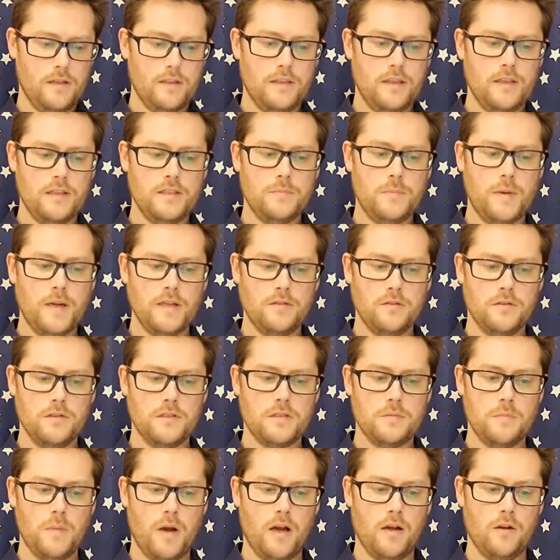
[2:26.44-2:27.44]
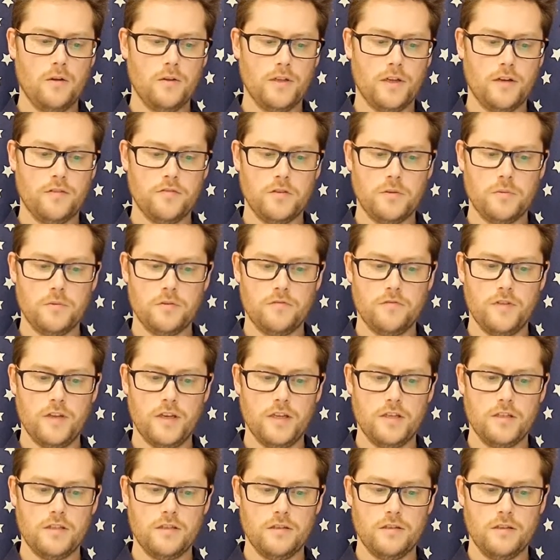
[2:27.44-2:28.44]
The inspector had smiled after he was
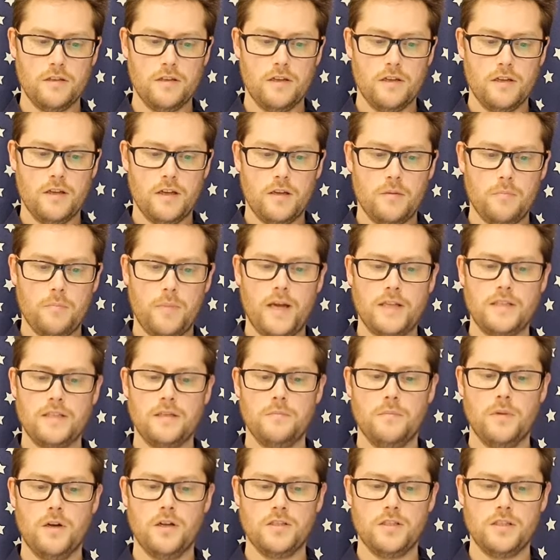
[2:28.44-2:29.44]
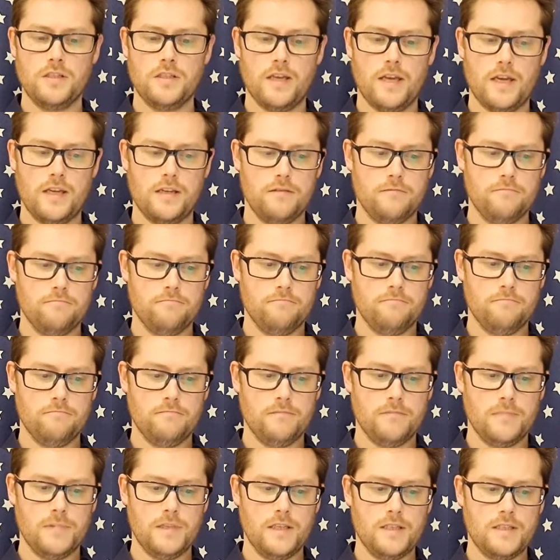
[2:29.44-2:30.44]
finished and patted Margie's head.
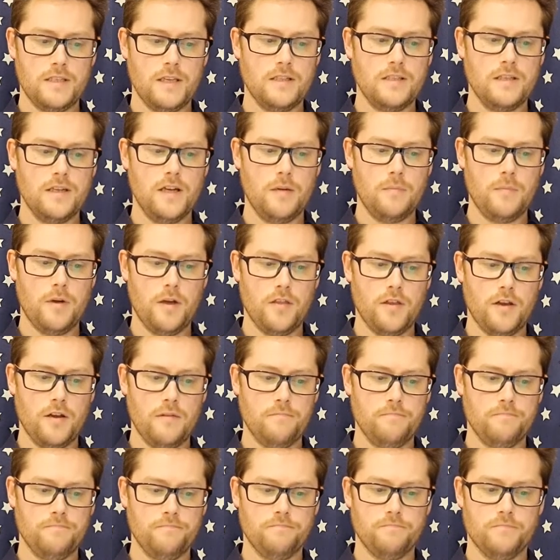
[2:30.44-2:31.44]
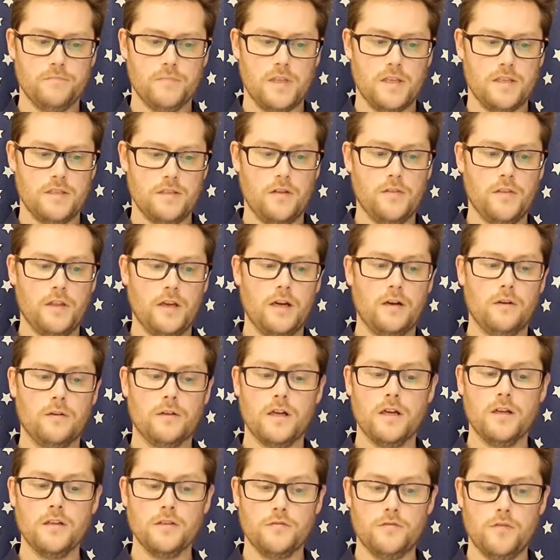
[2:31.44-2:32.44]
He said to her mother, "It's not the little
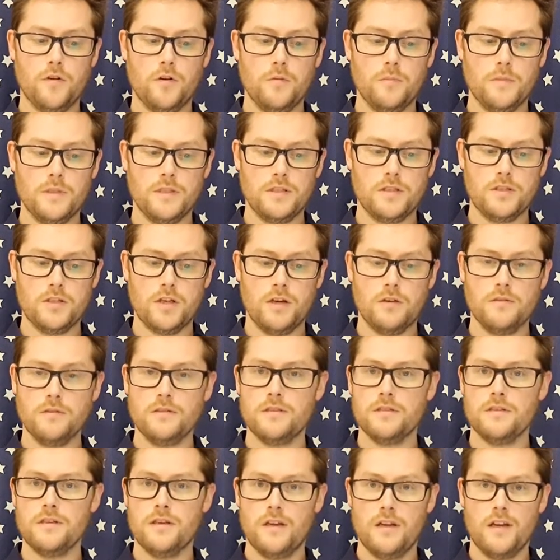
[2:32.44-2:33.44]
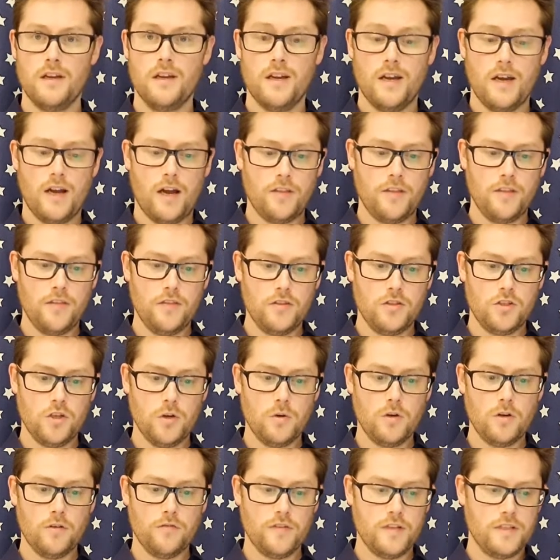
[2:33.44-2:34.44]
girl's fault, Mrs. Jones. I think the
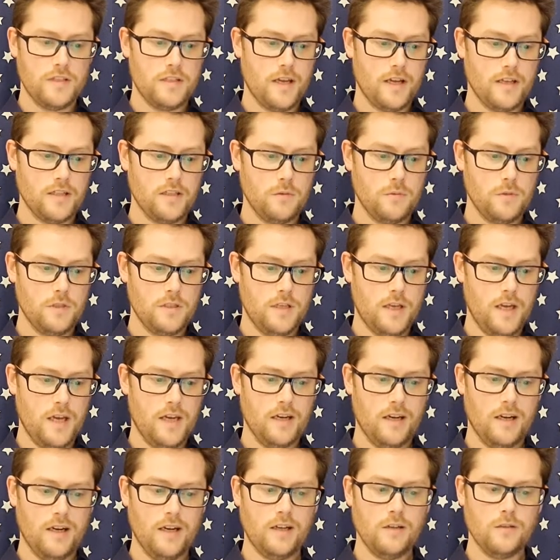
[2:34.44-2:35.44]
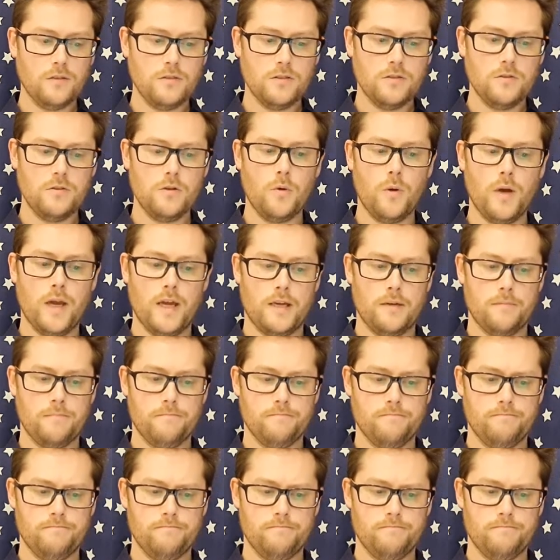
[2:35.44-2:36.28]
geography sector was geared a little too quick.